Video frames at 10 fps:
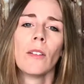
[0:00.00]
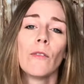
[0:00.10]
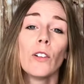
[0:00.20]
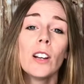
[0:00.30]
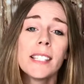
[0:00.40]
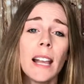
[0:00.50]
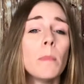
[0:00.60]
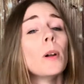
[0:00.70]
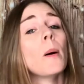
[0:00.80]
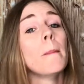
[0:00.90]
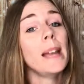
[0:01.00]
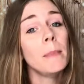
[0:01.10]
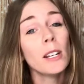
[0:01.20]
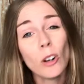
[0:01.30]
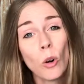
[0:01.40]
For example, maybe
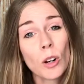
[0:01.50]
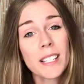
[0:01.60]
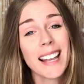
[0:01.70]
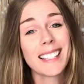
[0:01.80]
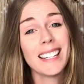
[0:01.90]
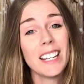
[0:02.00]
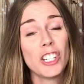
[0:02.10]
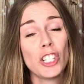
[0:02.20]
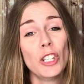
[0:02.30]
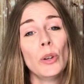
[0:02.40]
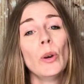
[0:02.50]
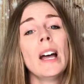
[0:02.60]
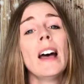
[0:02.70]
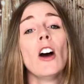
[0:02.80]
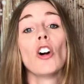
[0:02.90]
your horse has an issue
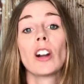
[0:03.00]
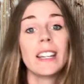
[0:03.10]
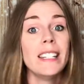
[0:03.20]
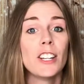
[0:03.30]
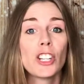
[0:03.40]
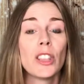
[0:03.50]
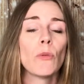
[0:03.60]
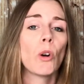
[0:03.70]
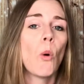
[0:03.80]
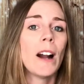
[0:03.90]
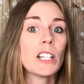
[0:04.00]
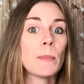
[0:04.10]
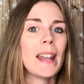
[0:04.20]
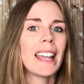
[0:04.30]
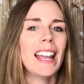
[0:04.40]
or a condition that requires
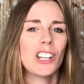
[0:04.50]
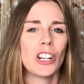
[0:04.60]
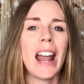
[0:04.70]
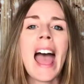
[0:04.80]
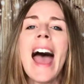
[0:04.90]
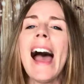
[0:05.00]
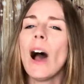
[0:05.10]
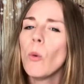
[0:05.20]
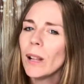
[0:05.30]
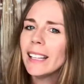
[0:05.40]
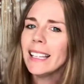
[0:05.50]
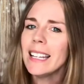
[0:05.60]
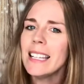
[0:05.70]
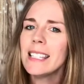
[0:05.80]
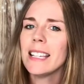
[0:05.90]
medication. How willing
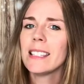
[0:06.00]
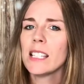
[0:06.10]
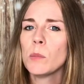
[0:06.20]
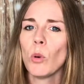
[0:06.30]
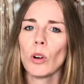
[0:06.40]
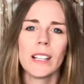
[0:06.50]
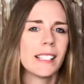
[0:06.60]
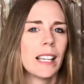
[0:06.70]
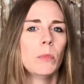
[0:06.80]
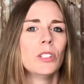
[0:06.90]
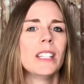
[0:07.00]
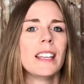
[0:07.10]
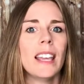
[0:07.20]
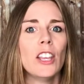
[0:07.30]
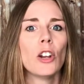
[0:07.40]
is this boarding stable to
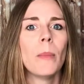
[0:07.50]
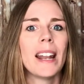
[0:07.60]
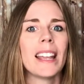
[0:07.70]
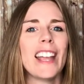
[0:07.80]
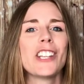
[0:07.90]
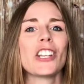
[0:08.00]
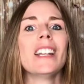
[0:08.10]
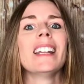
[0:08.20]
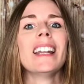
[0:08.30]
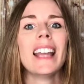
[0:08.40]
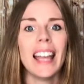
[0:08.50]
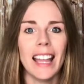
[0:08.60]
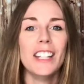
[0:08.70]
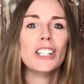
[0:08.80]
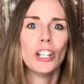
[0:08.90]
get your medication
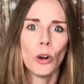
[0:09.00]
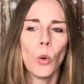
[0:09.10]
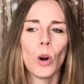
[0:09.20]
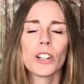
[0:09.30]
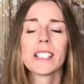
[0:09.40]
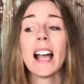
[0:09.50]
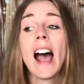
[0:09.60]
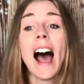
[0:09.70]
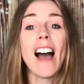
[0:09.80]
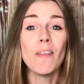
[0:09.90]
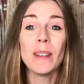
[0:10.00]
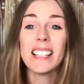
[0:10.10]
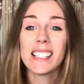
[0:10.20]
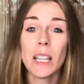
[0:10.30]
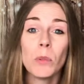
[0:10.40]
into your horse? I've been at
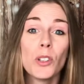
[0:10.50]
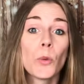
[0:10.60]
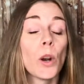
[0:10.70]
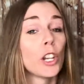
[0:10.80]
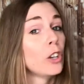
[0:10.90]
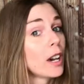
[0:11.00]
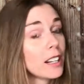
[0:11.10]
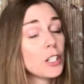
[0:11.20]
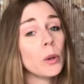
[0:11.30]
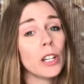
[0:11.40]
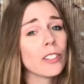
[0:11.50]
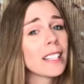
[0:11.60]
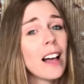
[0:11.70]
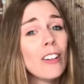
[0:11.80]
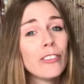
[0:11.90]
stables where you gotta do it
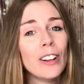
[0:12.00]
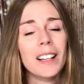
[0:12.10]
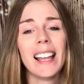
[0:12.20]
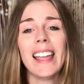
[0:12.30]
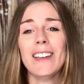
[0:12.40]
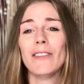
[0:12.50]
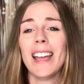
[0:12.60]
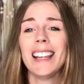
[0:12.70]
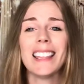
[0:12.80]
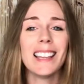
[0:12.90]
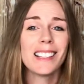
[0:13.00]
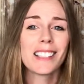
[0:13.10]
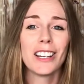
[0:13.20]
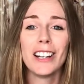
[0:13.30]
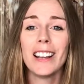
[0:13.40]
yourself. If
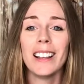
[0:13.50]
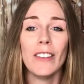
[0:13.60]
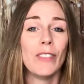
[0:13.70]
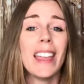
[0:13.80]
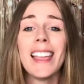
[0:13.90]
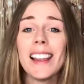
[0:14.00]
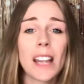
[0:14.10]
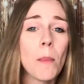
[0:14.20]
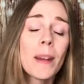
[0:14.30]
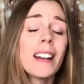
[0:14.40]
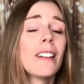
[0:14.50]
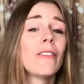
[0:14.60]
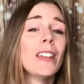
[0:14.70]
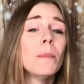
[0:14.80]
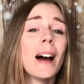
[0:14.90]
they can't dump it in a
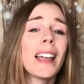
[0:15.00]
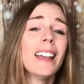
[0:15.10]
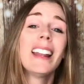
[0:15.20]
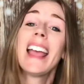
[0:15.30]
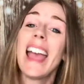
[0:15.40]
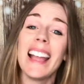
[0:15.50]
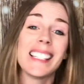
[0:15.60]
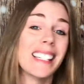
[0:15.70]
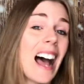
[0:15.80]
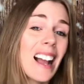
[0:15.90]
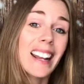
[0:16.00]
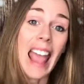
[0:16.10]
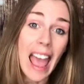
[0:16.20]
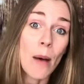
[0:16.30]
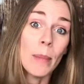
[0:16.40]
feed bucket, it's not gonna
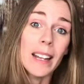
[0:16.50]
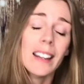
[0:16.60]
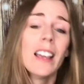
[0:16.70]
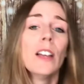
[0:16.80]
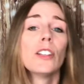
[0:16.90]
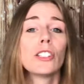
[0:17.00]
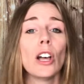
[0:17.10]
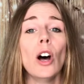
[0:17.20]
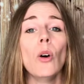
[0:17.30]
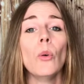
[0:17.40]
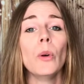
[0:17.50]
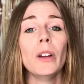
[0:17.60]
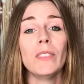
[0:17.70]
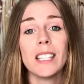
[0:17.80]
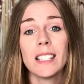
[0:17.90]
happen. So if
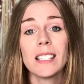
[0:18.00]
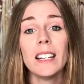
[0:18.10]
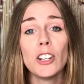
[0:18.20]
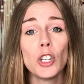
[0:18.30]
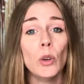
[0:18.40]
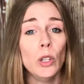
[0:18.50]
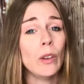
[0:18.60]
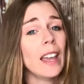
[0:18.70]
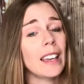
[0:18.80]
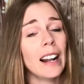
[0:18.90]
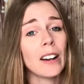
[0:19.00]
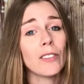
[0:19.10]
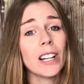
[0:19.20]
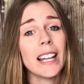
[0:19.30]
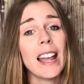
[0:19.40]
this is an issue and you can't get out
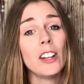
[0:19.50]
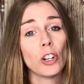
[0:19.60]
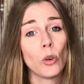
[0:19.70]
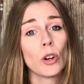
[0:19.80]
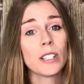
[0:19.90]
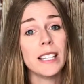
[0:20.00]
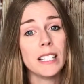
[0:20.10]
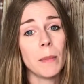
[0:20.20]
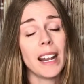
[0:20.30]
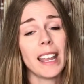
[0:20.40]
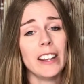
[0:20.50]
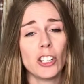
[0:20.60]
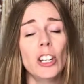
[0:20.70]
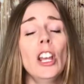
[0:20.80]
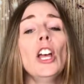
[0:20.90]
every day and your horse needs a
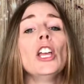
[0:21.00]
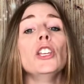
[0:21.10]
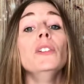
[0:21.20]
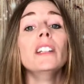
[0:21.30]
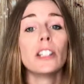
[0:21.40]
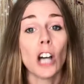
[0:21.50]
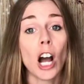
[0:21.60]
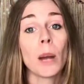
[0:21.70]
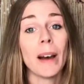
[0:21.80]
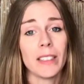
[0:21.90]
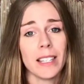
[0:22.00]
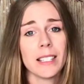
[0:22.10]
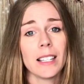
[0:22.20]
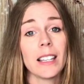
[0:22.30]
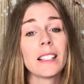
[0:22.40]
medication, you need to talk about these
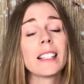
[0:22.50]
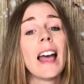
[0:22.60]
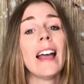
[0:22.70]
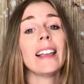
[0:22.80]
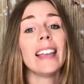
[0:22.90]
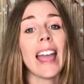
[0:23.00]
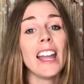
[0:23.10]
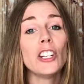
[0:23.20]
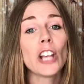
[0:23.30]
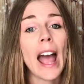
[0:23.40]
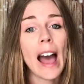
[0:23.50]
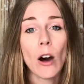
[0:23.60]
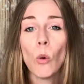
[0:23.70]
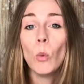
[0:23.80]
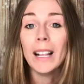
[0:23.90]
things. Gauge
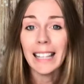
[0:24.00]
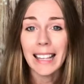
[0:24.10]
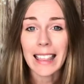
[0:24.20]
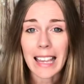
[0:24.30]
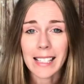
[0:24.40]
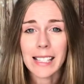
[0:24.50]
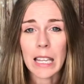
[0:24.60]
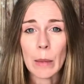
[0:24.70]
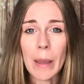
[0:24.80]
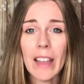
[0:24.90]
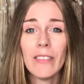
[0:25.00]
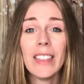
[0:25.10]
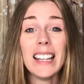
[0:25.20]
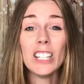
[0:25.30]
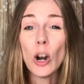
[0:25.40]
how willing they seem. If
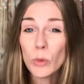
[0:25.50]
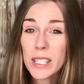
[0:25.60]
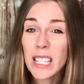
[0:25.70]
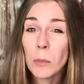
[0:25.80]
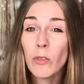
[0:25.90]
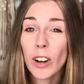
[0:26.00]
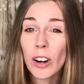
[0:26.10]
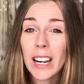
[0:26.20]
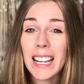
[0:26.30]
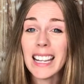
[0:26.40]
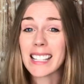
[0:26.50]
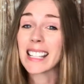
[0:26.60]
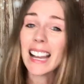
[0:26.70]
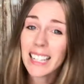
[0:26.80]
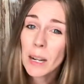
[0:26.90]
they don't seem very
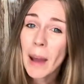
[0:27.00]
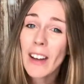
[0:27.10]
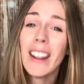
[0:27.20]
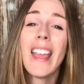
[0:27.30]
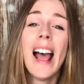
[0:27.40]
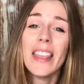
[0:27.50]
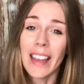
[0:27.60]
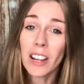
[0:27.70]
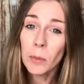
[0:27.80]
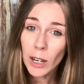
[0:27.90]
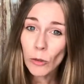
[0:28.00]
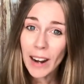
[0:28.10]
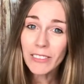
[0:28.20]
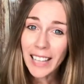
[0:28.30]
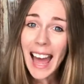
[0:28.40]
excited about it, that could be a red
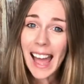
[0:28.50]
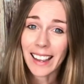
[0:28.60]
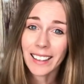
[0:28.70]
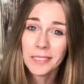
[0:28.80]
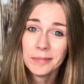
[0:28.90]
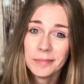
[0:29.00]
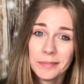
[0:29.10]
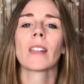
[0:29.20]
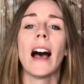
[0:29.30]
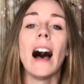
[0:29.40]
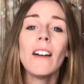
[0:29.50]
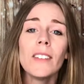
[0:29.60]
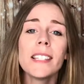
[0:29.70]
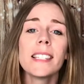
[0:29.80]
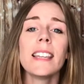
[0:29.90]
flag.
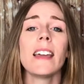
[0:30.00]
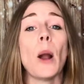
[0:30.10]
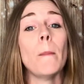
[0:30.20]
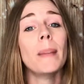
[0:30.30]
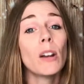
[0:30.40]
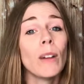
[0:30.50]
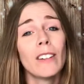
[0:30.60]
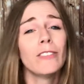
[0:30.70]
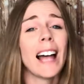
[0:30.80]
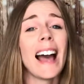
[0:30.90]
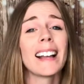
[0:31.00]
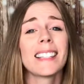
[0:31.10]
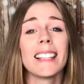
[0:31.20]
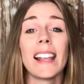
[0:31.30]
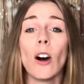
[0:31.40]
Obviously, there are big red flags,
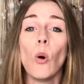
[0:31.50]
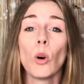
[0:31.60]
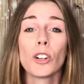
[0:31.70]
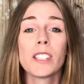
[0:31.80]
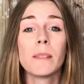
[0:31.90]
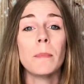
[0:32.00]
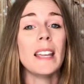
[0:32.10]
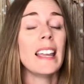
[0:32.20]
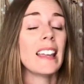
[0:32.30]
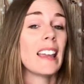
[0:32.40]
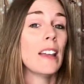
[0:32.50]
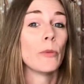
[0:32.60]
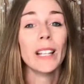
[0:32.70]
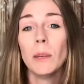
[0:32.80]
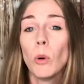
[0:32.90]
like a horse being in
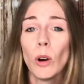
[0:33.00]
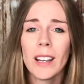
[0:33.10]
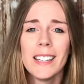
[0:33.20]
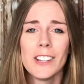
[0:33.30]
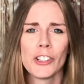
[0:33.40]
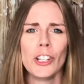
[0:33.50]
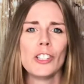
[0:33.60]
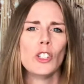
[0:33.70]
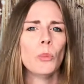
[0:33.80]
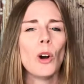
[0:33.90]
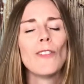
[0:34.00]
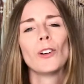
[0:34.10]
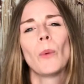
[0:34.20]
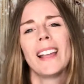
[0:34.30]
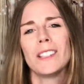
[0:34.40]
really poor condition, super
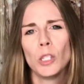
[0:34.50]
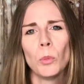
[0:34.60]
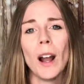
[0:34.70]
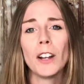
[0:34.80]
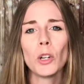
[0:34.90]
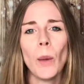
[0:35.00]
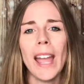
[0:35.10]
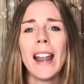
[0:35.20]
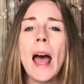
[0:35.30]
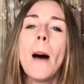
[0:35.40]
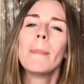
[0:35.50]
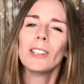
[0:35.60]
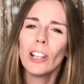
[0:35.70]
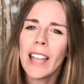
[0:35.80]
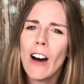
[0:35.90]
overweight, super underweight, but
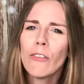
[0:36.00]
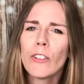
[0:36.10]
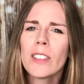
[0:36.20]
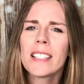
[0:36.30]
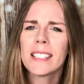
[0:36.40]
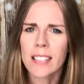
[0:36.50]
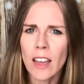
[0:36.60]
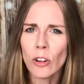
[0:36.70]
look out for the subtle